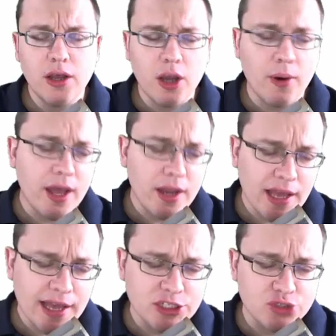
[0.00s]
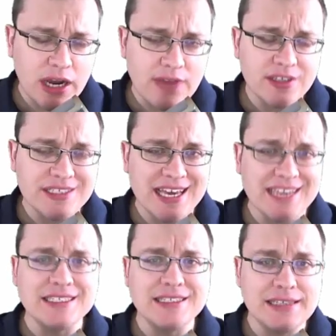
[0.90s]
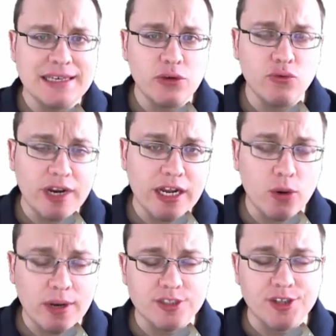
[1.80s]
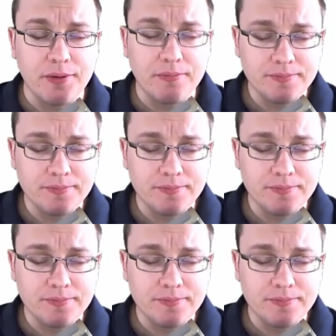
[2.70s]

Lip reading: Go ahead and try this ACT reading question.